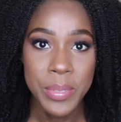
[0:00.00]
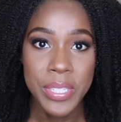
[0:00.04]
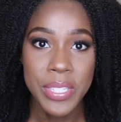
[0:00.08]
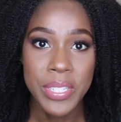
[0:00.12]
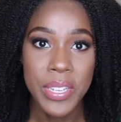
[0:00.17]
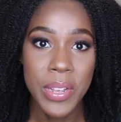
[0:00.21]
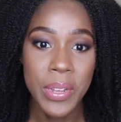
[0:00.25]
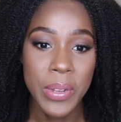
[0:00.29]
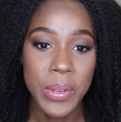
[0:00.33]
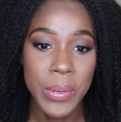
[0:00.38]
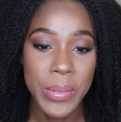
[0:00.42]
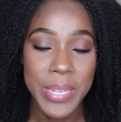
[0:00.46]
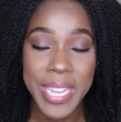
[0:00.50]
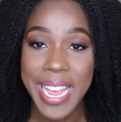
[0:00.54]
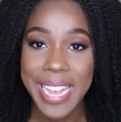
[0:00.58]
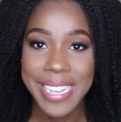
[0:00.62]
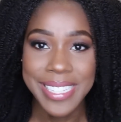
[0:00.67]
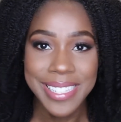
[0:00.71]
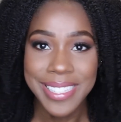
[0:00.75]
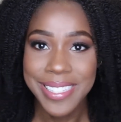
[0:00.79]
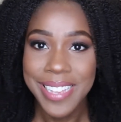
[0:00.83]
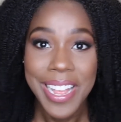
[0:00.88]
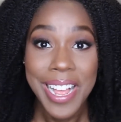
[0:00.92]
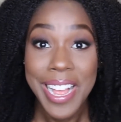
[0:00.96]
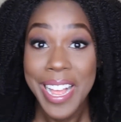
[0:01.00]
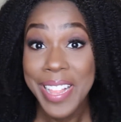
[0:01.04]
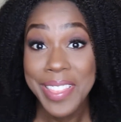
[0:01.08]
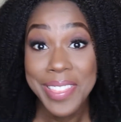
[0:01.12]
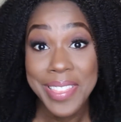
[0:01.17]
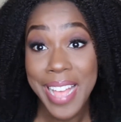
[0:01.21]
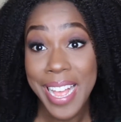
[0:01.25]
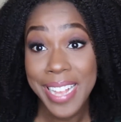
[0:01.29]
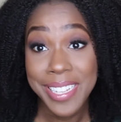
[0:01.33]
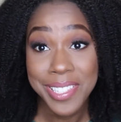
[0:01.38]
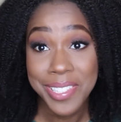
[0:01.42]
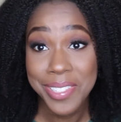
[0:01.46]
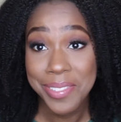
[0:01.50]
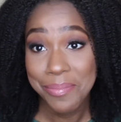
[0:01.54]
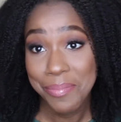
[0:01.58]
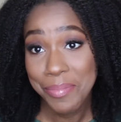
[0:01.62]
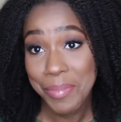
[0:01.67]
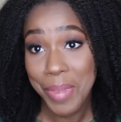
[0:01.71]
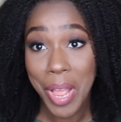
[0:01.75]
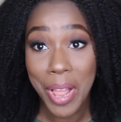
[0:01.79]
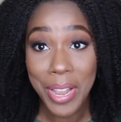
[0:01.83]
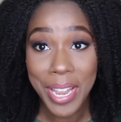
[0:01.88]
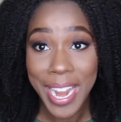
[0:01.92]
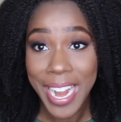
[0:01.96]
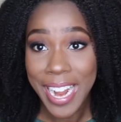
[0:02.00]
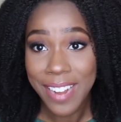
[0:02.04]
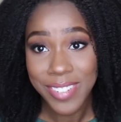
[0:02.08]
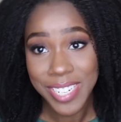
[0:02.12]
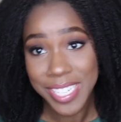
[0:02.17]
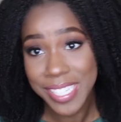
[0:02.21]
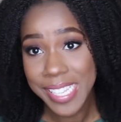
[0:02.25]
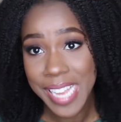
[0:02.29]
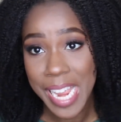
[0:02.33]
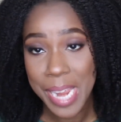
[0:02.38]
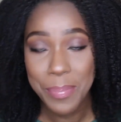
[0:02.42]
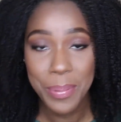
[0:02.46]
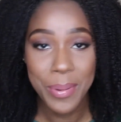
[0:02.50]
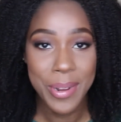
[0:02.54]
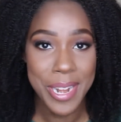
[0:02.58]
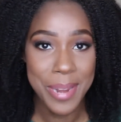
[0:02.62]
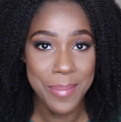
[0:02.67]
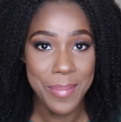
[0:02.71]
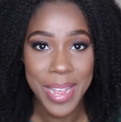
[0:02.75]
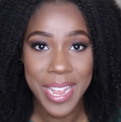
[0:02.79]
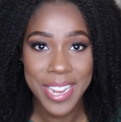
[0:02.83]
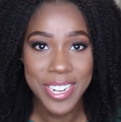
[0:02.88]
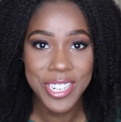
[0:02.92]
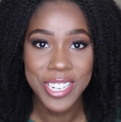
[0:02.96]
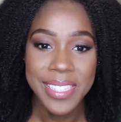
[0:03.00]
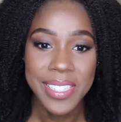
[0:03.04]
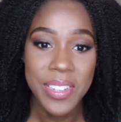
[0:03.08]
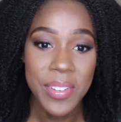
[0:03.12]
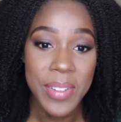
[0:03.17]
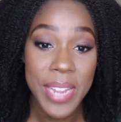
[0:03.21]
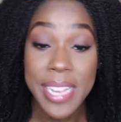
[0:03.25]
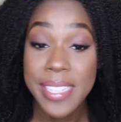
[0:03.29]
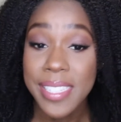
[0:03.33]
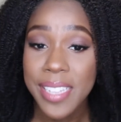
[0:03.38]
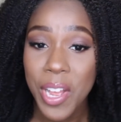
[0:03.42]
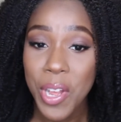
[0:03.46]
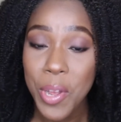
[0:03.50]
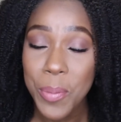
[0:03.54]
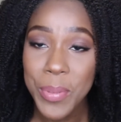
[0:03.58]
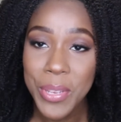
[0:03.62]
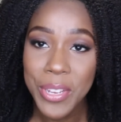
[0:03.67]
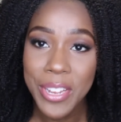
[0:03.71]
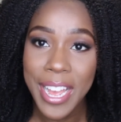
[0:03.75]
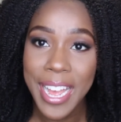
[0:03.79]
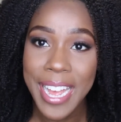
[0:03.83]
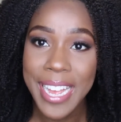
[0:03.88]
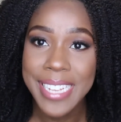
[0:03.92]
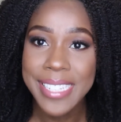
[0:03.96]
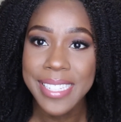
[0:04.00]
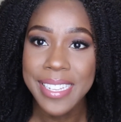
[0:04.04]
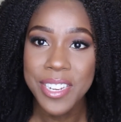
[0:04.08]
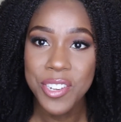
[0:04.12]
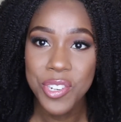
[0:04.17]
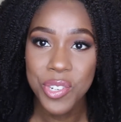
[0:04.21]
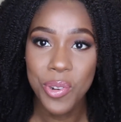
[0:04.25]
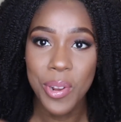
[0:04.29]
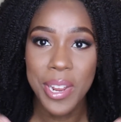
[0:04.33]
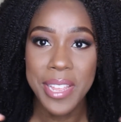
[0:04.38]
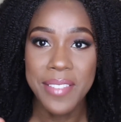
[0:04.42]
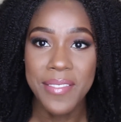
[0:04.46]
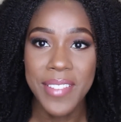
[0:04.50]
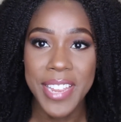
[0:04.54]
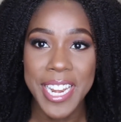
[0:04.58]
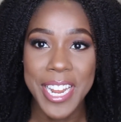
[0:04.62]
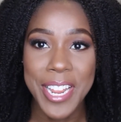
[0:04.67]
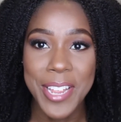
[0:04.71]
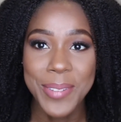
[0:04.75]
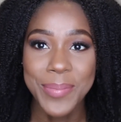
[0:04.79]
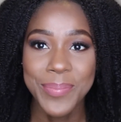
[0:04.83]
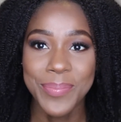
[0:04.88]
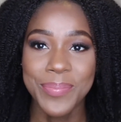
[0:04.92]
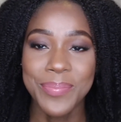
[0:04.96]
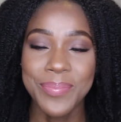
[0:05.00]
So yes, that's all I have to say pretty much. So yes, I hope you guys enjoy the video.